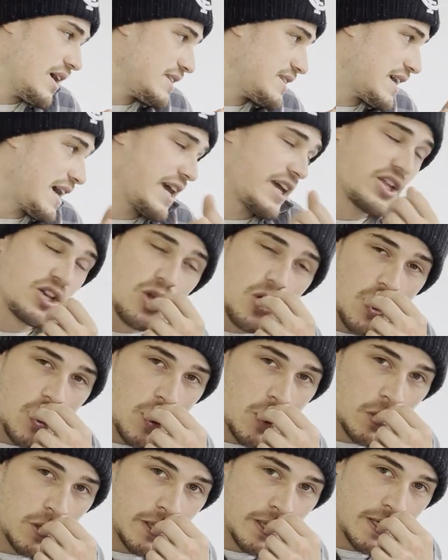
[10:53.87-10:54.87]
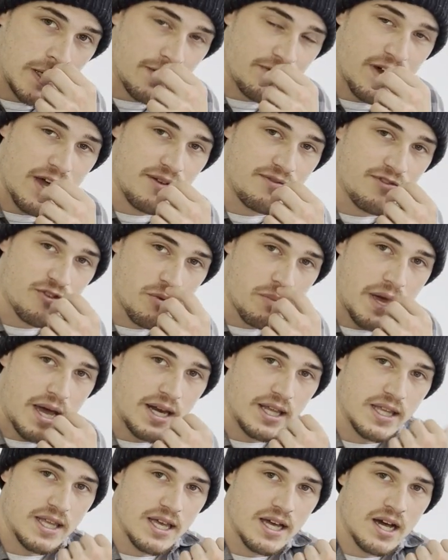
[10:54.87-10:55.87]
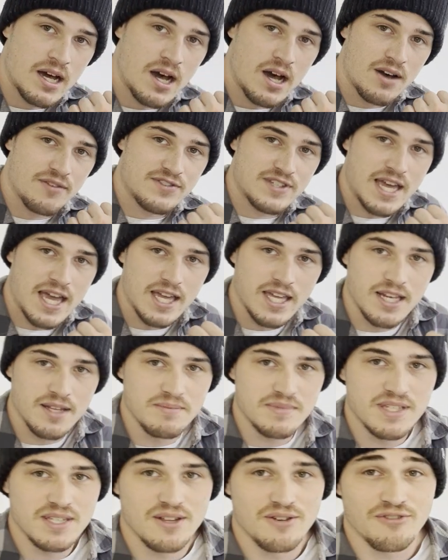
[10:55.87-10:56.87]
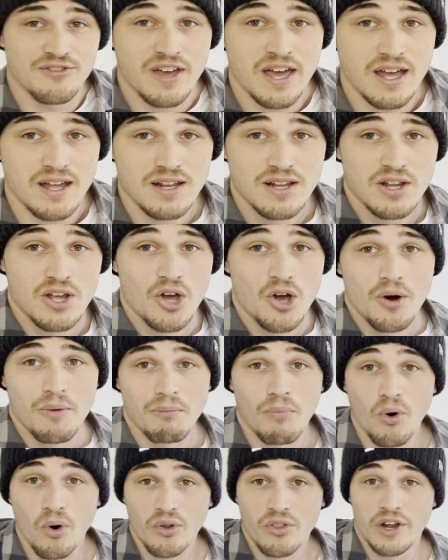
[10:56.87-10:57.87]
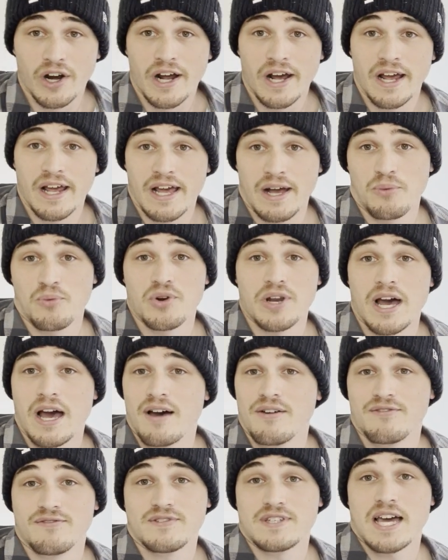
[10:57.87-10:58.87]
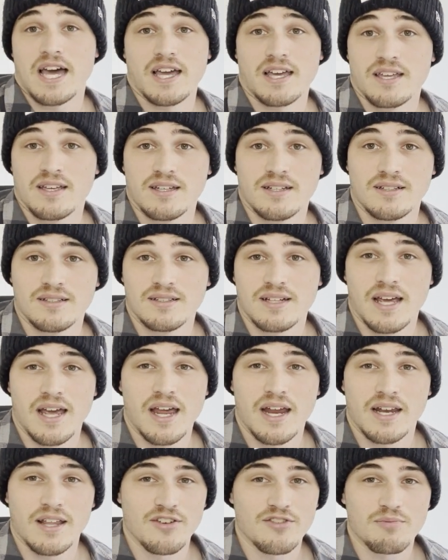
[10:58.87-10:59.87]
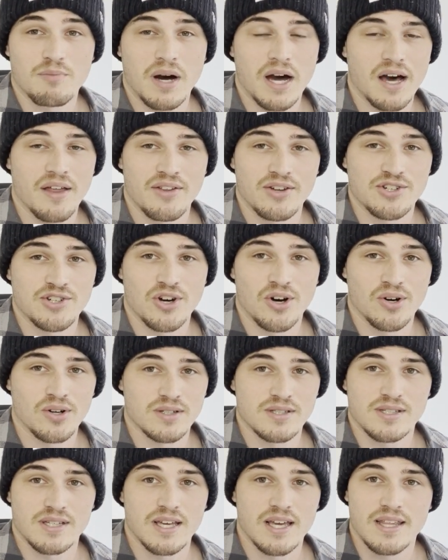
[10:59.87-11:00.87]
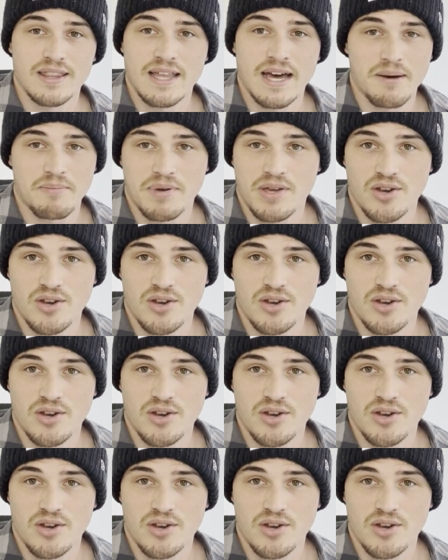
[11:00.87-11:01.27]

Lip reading: had him for about a year. I've taken him to the vet more than I would have taken any of my other dogs in that